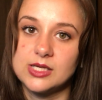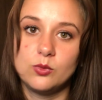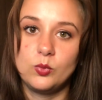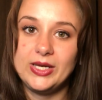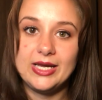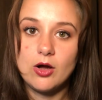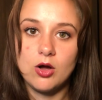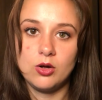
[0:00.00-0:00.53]
and
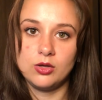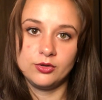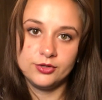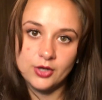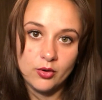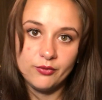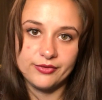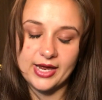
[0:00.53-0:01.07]
we all
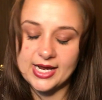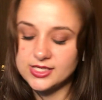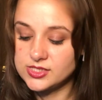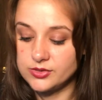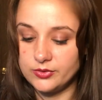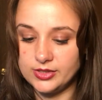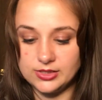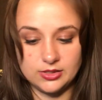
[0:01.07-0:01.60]
know that.
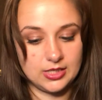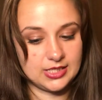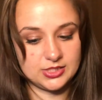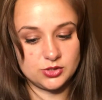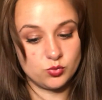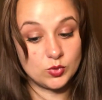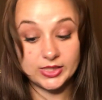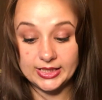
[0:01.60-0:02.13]
So
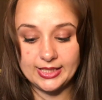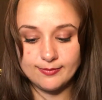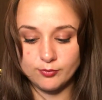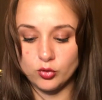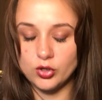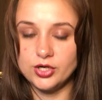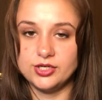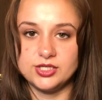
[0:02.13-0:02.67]
it's really
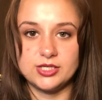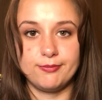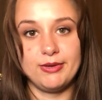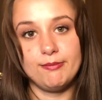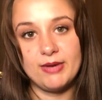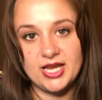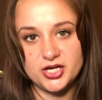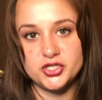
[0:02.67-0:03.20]
important to be
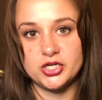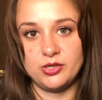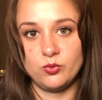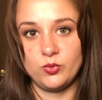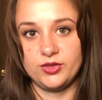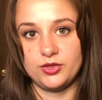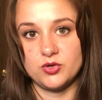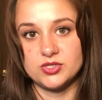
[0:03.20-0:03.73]
patient
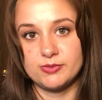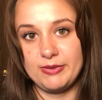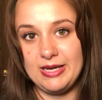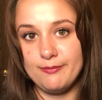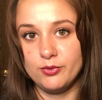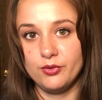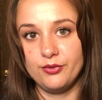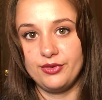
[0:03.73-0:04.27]
with those
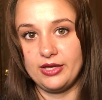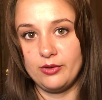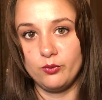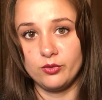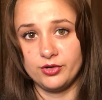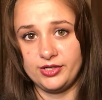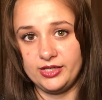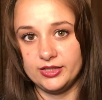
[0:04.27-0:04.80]
people that
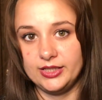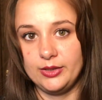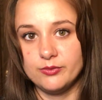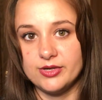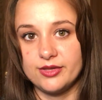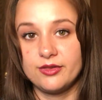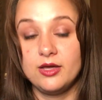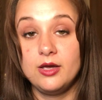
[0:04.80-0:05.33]
we're dealing
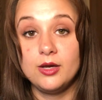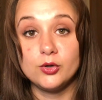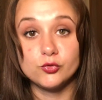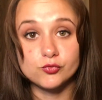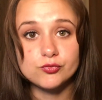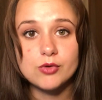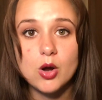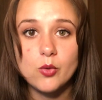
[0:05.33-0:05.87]
with.
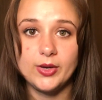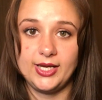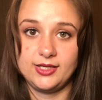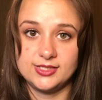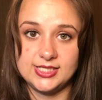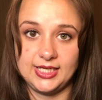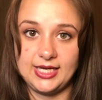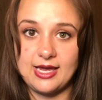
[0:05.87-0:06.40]
Growing
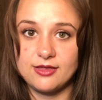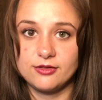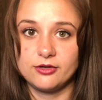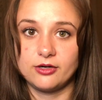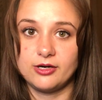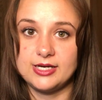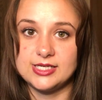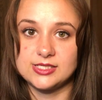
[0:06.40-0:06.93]

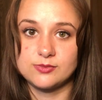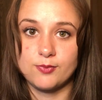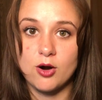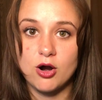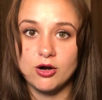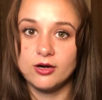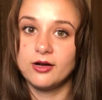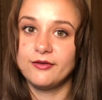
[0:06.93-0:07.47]
together is
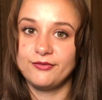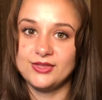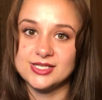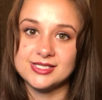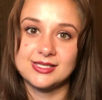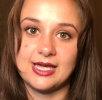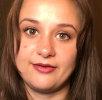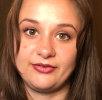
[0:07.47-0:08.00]
part of
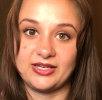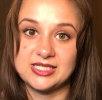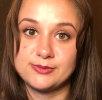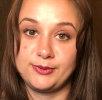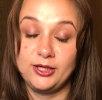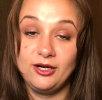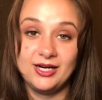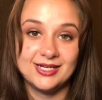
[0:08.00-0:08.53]
this life
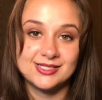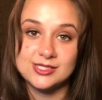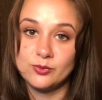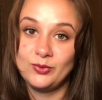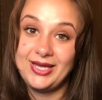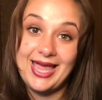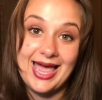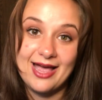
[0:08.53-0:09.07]
experience, and
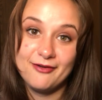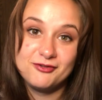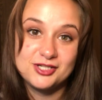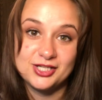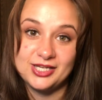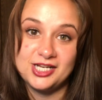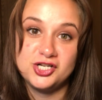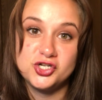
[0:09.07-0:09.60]
we have
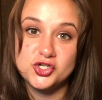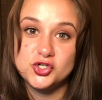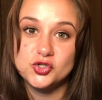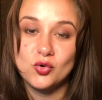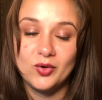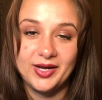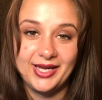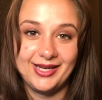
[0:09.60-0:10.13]
to
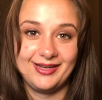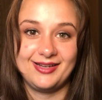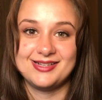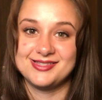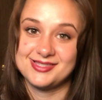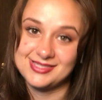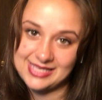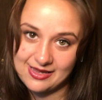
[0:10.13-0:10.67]
enjoy it
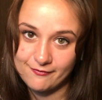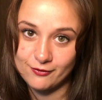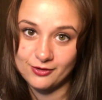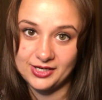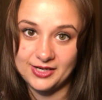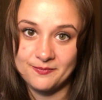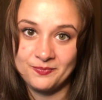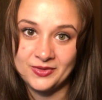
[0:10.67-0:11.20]
and savor
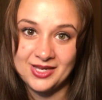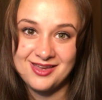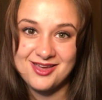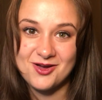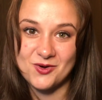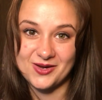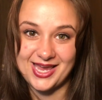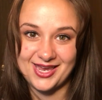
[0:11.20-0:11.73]
it.
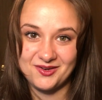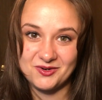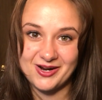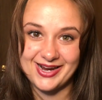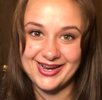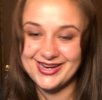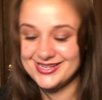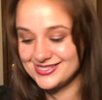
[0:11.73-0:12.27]
Okay, you
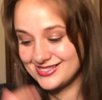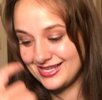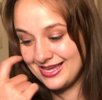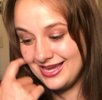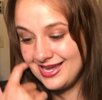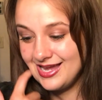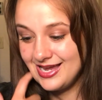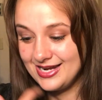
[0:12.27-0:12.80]
guys?
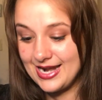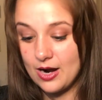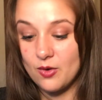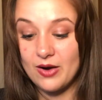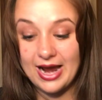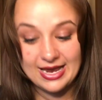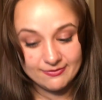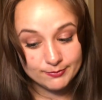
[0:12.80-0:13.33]
Now,
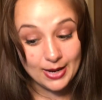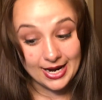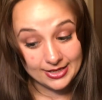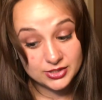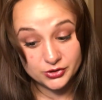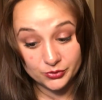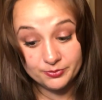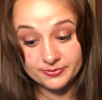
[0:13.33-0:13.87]
I
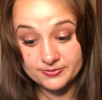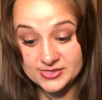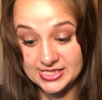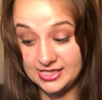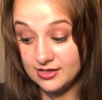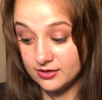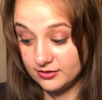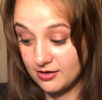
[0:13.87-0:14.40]
do
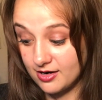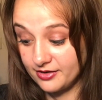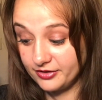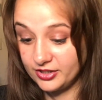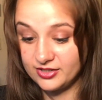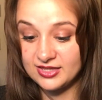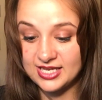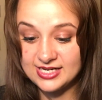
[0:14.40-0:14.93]
see a lot of
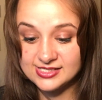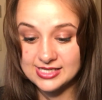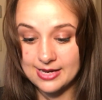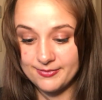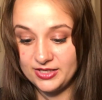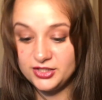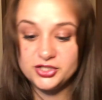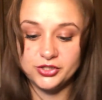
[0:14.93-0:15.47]
good things
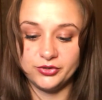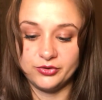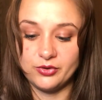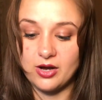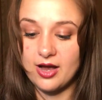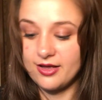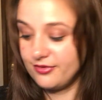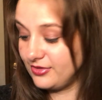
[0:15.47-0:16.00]
coming to you.
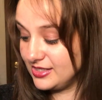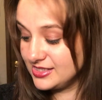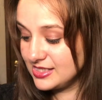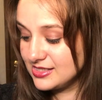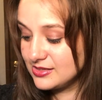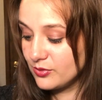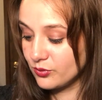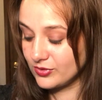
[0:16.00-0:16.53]
This
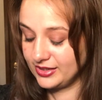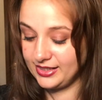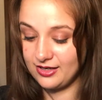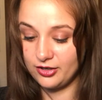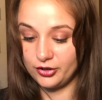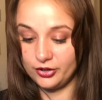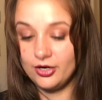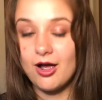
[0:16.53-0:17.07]
is a really
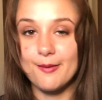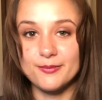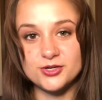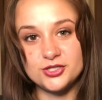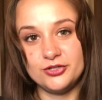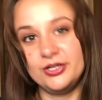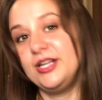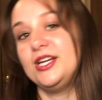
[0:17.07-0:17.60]
good
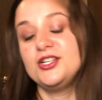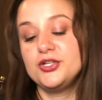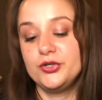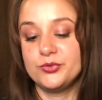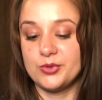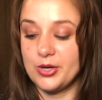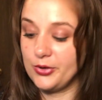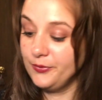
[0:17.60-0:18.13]
opportunity to
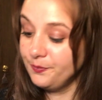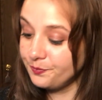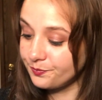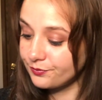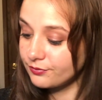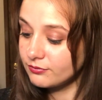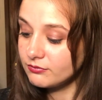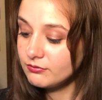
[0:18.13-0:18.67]
grow.
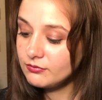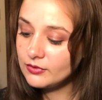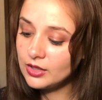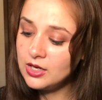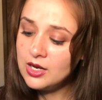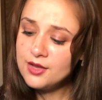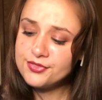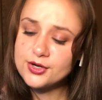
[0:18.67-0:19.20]

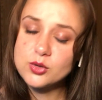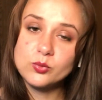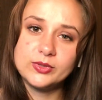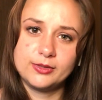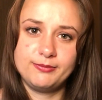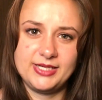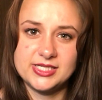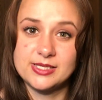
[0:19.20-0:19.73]
There
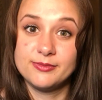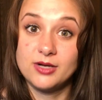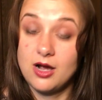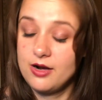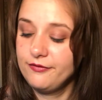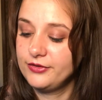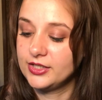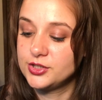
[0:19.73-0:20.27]
will be some
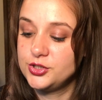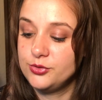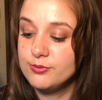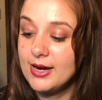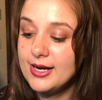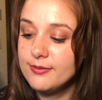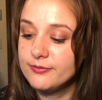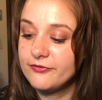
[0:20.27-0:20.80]
conflict. You
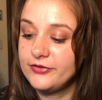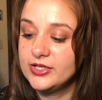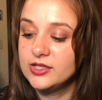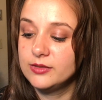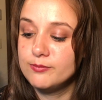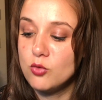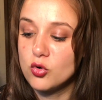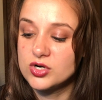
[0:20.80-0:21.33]
might
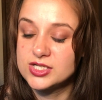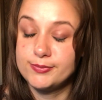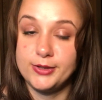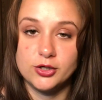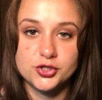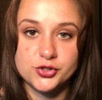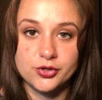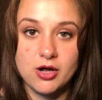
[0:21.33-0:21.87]
feel more
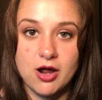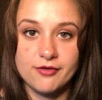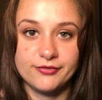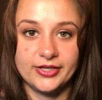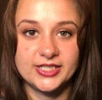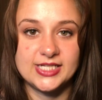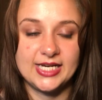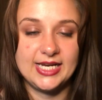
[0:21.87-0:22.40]
spiritual
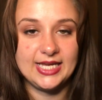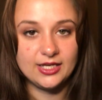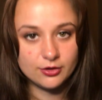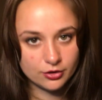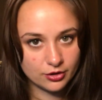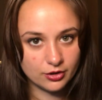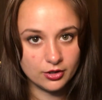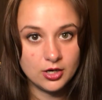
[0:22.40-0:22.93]
conflict and
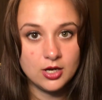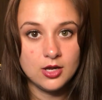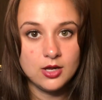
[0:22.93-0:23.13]
inner